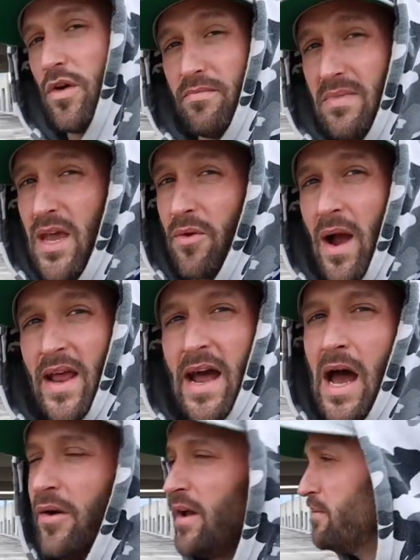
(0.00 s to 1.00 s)
With me right
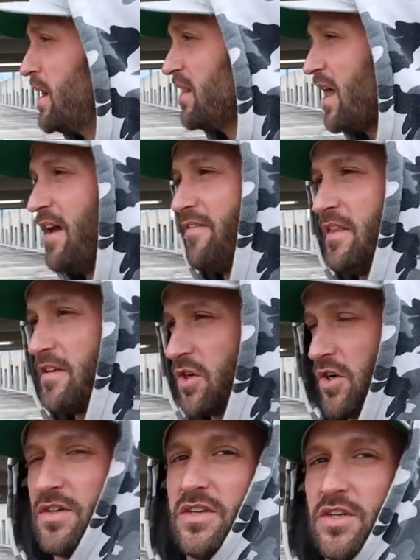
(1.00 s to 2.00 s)
now in my life, in this
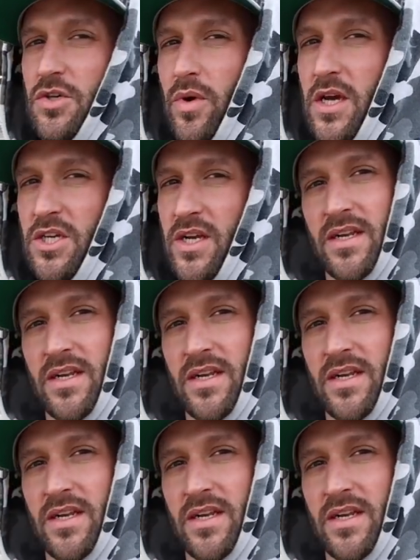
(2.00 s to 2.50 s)
current situation,